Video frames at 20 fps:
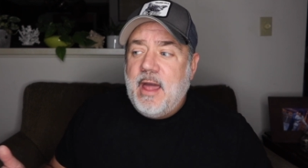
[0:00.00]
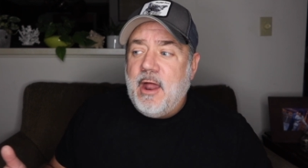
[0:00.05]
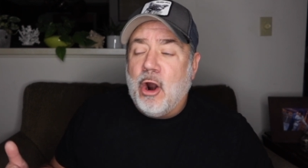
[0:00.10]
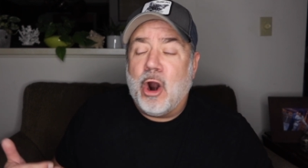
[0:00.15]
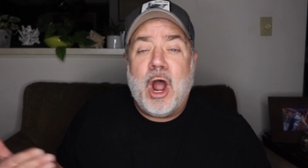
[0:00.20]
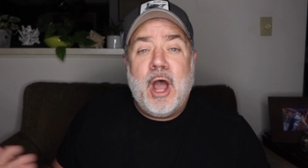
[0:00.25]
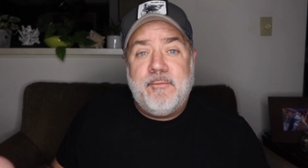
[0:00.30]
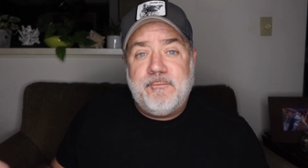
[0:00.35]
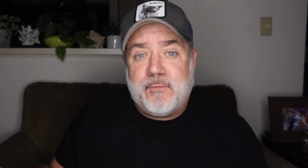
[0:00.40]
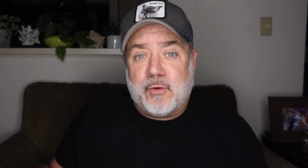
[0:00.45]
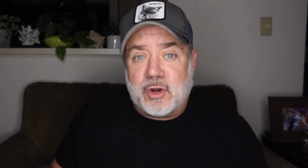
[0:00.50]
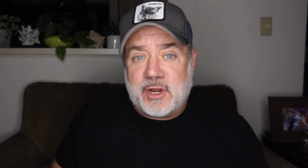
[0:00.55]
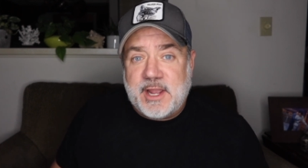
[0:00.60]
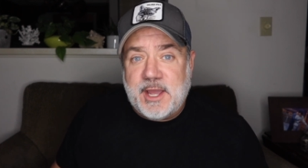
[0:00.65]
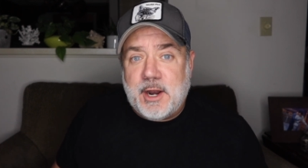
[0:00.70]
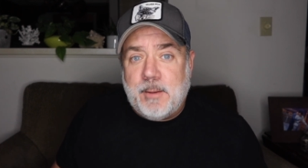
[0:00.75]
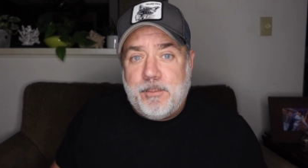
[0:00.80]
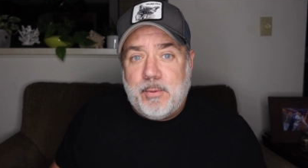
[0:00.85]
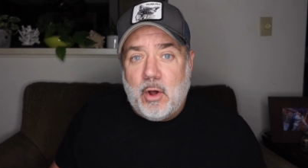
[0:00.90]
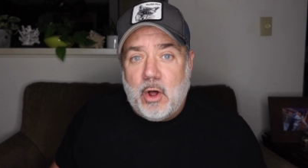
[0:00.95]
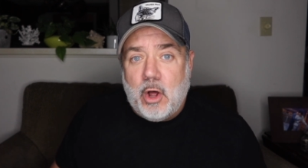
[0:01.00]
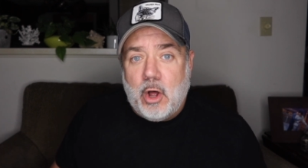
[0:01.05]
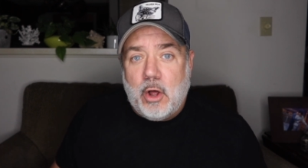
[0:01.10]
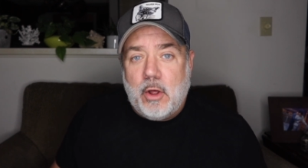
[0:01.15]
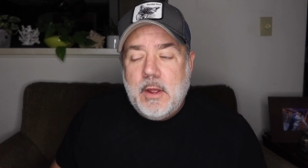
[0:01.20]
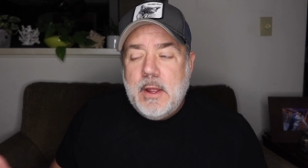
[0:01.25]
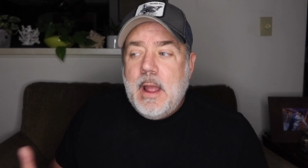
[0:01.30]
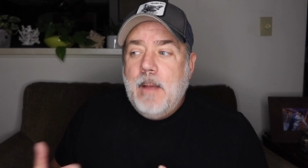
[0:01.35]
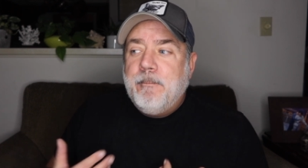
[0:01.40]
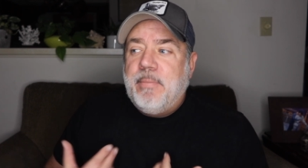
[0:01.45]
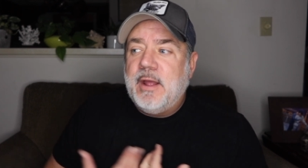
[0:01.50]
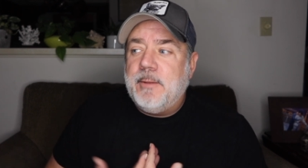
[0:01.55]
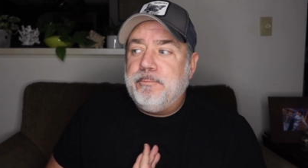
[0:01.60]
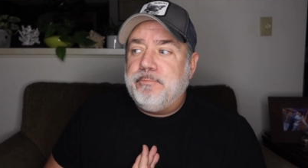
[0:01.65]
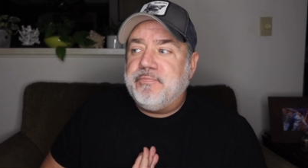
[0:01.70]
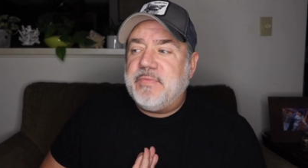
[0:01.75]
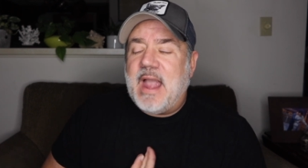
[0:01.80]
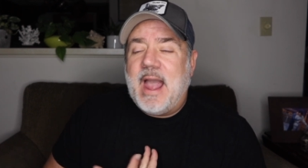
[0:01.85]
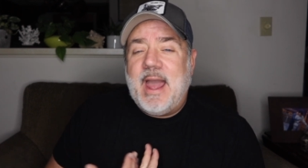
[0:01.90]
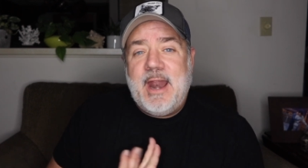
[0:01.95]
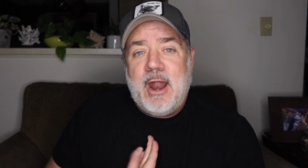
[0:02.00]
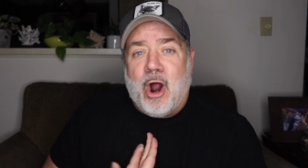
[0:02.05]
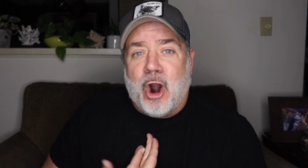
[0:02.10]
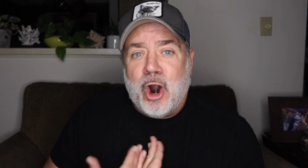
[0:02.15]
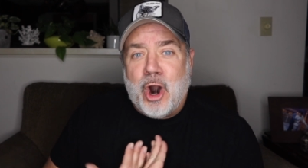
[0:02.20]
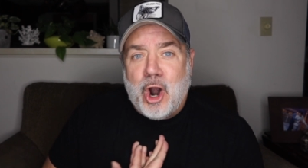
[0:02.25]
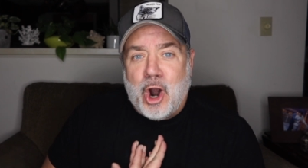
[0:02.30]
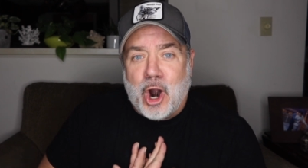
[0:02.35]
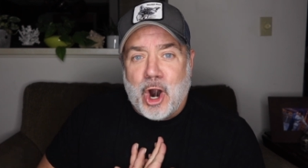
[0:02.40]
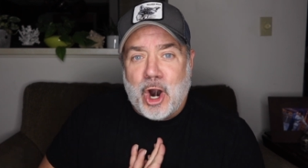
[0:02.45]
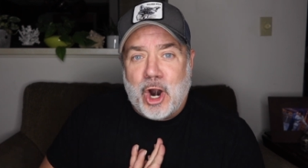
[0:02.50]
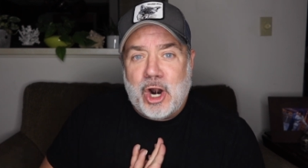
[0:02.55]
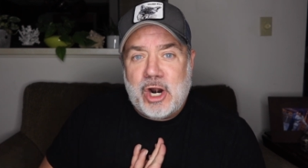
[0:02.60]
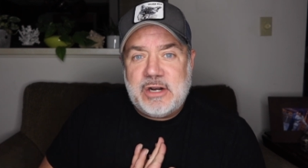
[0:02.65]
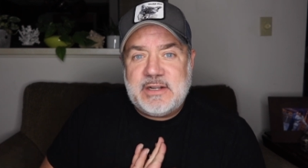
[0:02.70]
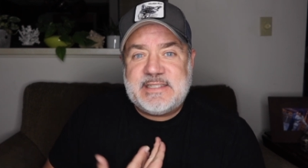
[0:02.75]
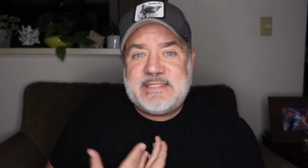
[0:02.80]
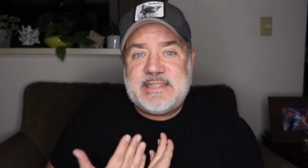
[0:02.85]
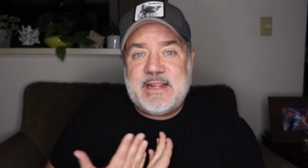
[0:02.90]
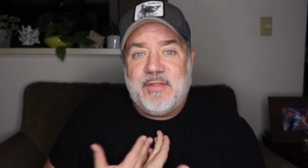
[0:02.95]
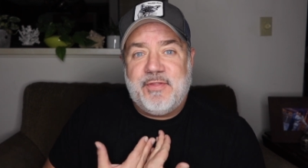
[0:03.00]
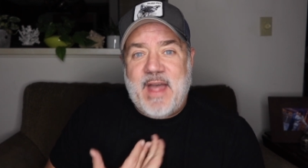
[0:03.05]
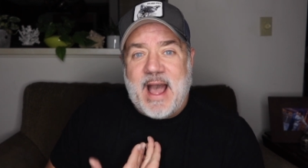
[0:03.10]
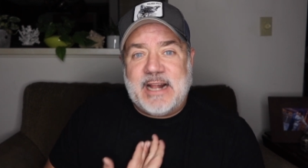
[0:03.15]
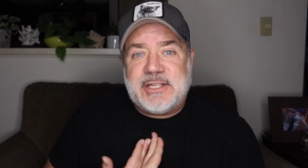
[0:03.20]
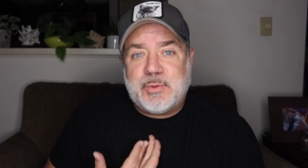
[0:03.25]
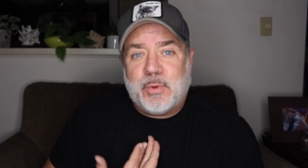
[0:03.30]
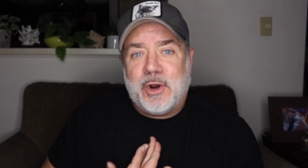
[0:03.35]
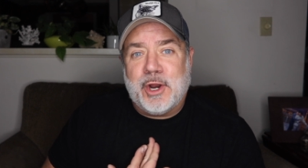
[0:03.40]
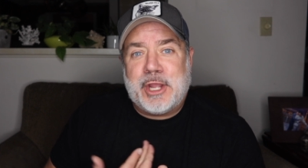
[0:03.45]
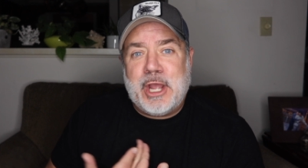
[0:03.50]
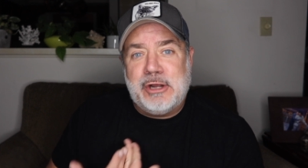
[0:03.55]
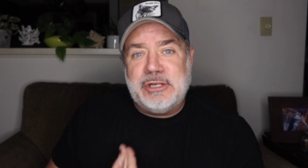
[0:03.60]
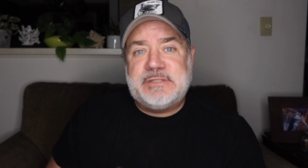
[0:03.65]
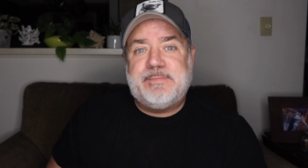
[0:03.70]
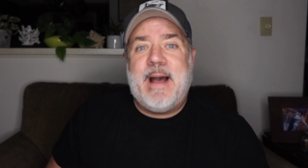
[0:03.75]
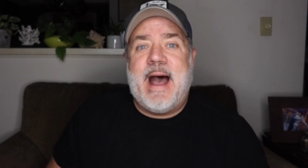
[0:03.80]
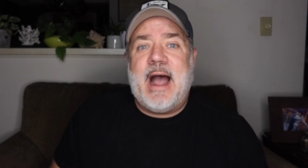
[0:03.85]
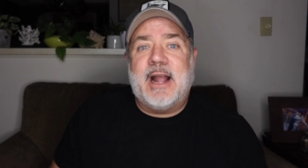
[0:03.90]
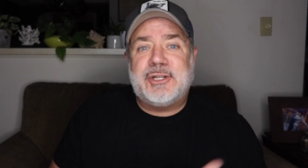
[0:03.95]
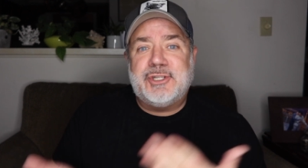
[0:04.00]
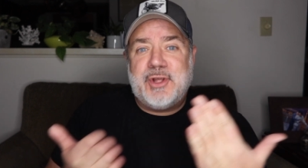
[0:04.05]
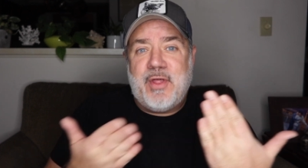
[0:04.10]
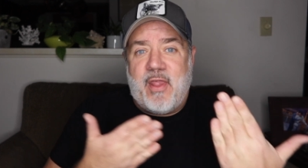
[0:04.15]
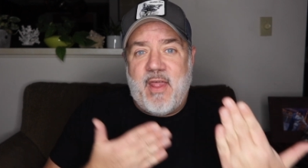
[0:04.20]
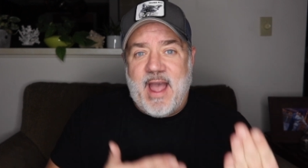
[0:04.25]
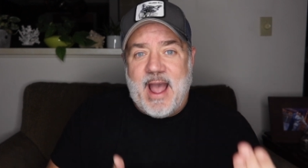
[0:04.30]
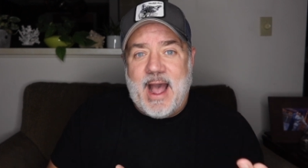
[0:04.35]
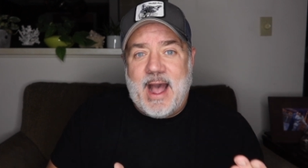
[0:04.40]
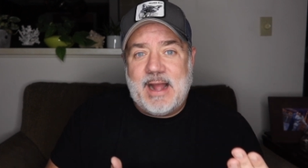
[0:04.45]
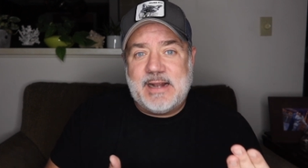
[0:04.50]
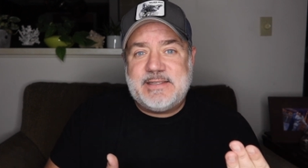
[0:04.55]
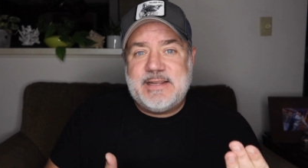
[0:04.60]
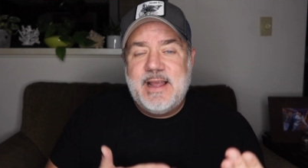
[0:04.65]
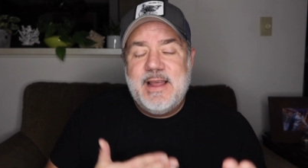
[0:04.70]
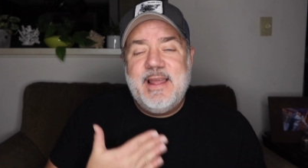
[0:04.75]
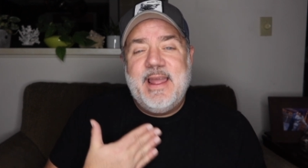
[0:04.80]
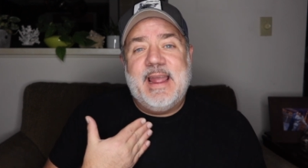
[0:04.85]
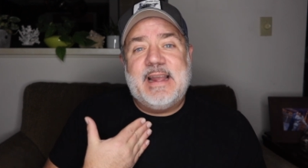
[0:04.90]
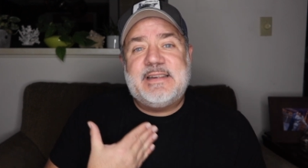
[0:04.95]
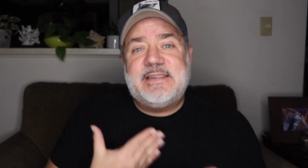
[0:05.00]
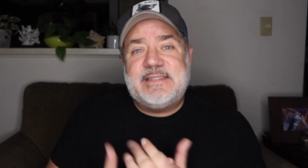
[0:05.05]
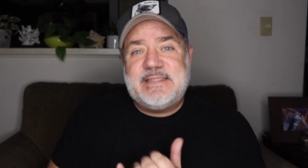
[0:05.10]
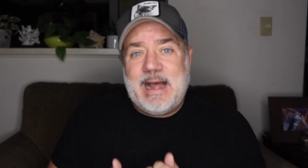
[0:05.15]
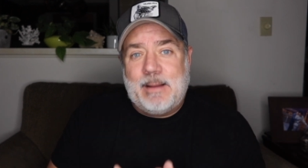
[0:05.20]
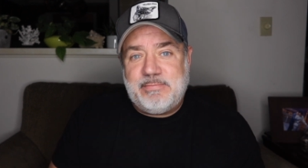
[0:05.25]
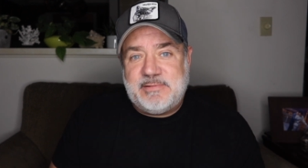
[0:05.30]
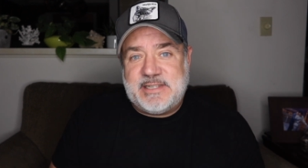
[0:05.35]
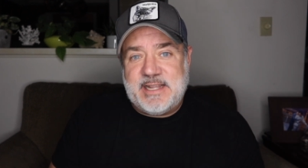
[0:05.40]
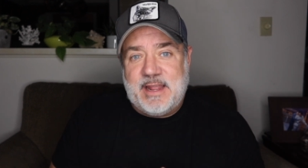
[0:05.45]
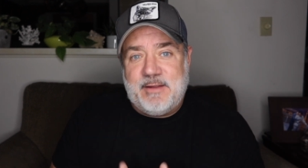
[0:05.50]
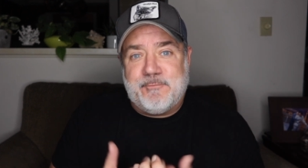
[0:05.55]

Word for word: and are unforgettable, but in our hearts, that's where it goes back to that accepting.